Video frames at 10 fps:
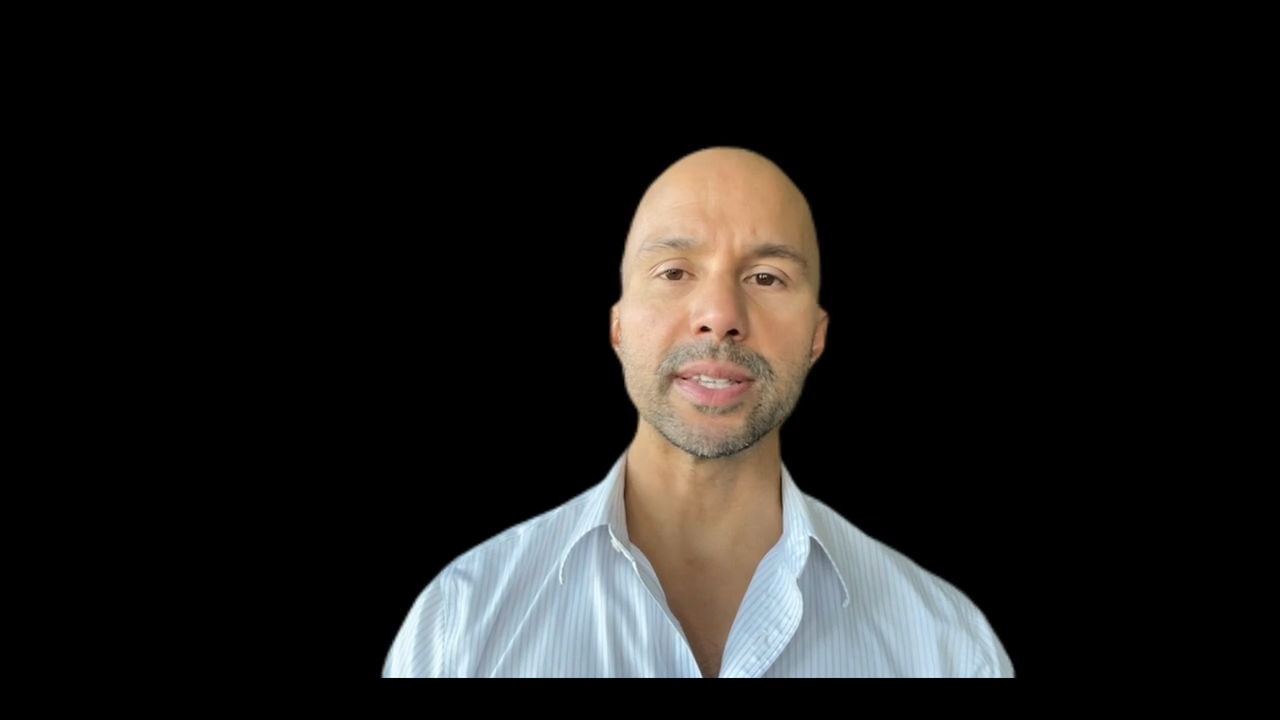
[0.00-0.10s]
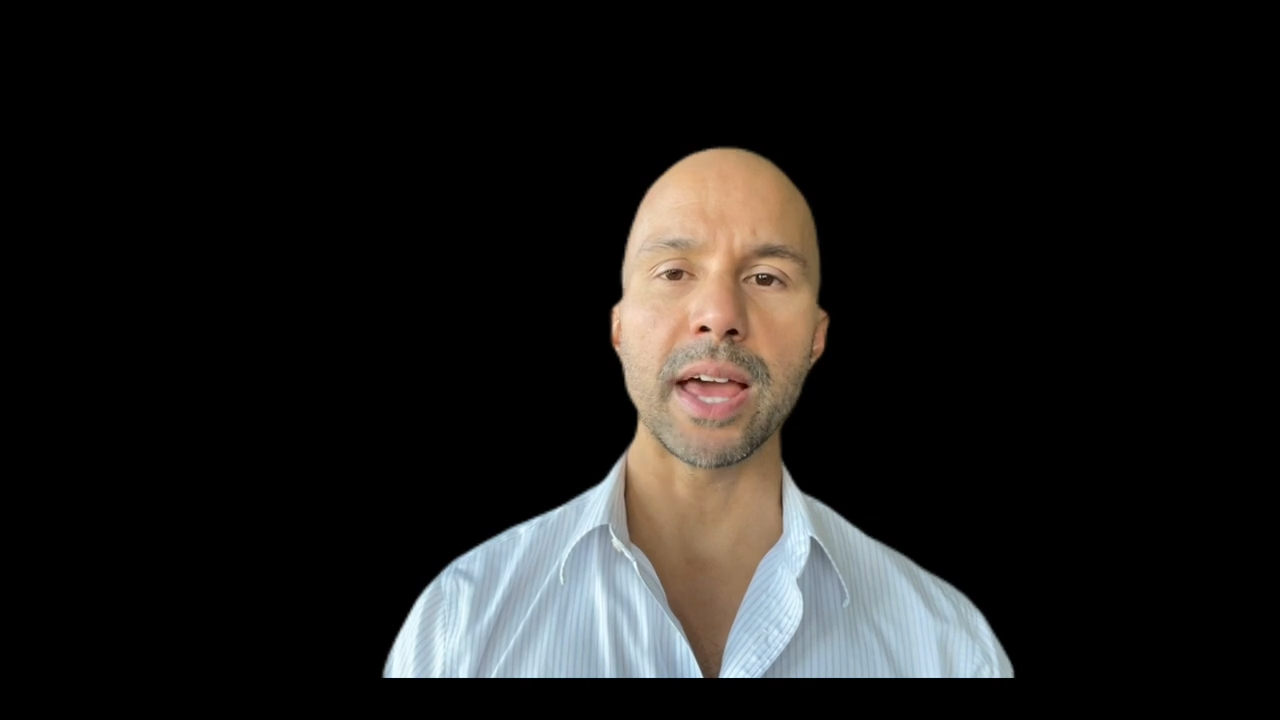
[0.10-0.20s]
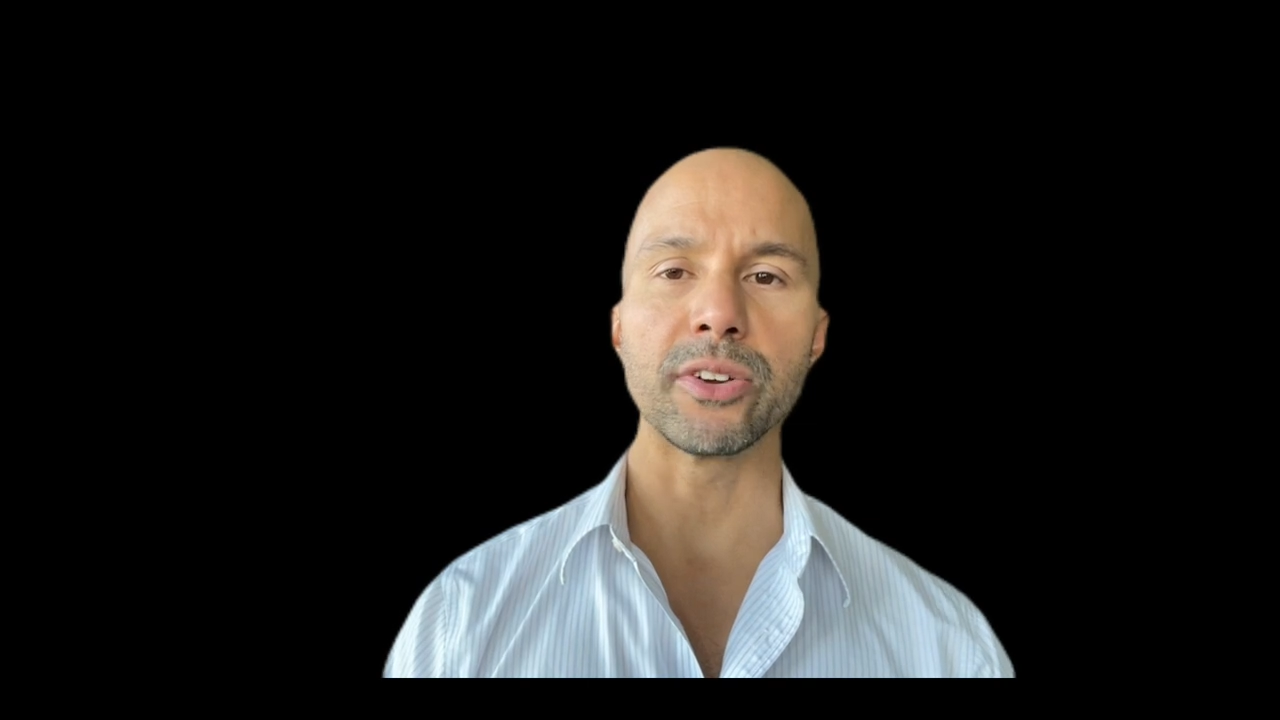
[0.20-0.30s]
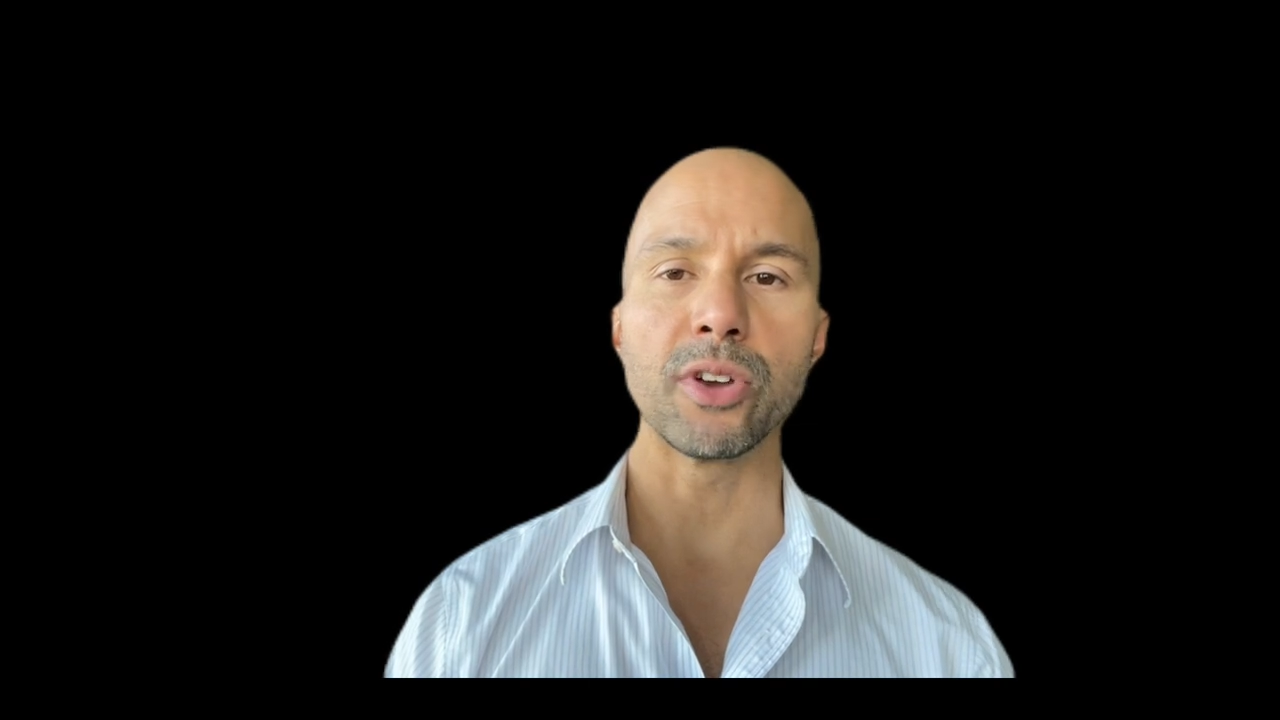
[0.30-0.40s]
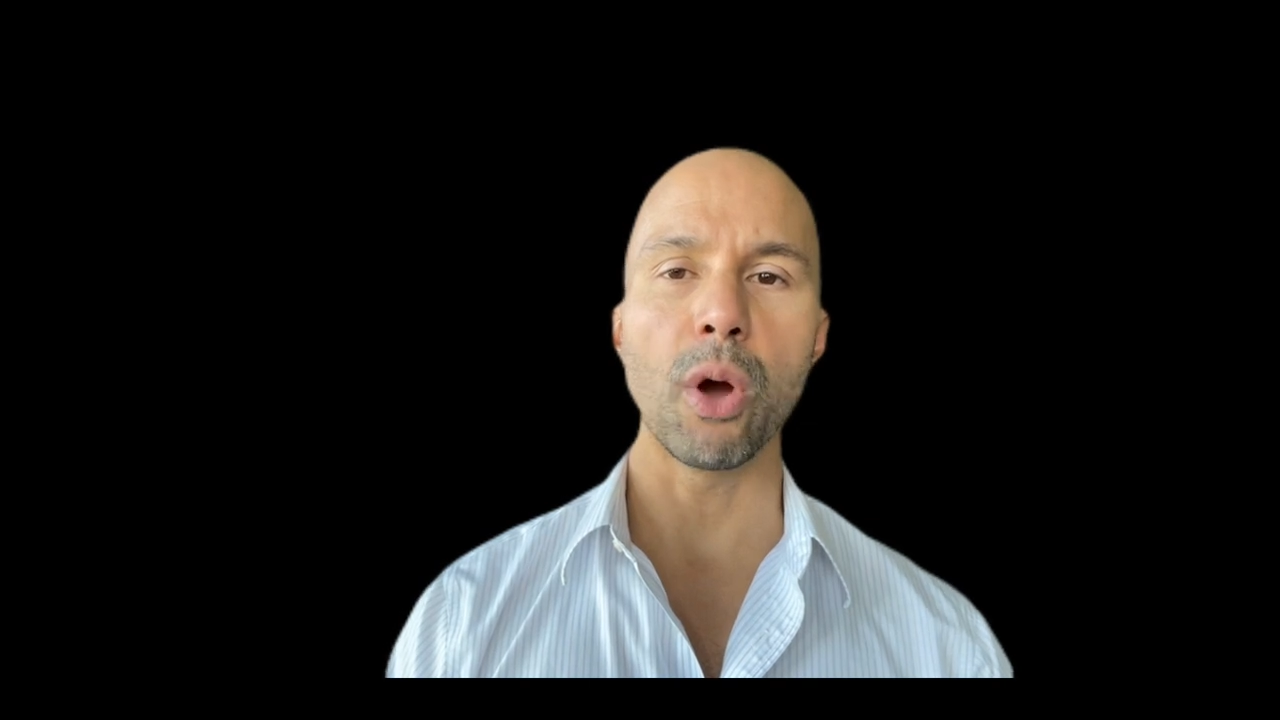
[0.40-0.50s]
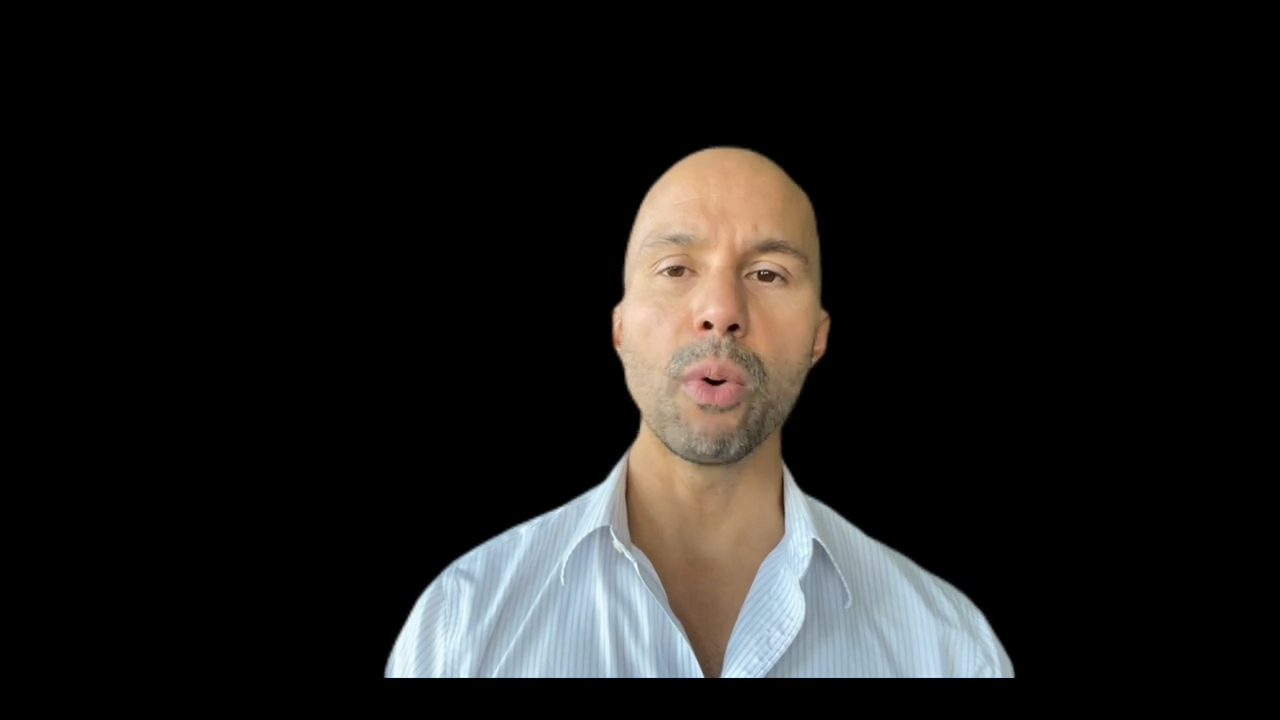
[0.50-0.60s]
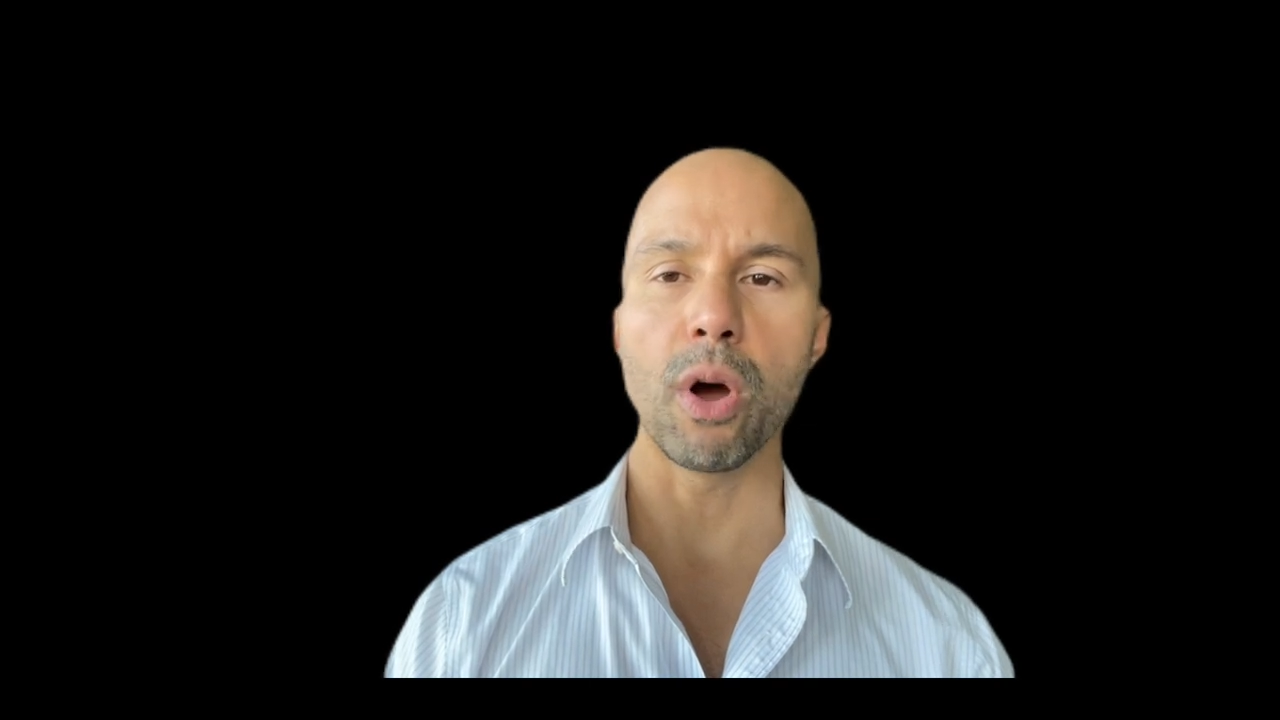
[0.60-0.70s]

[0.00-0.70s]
that no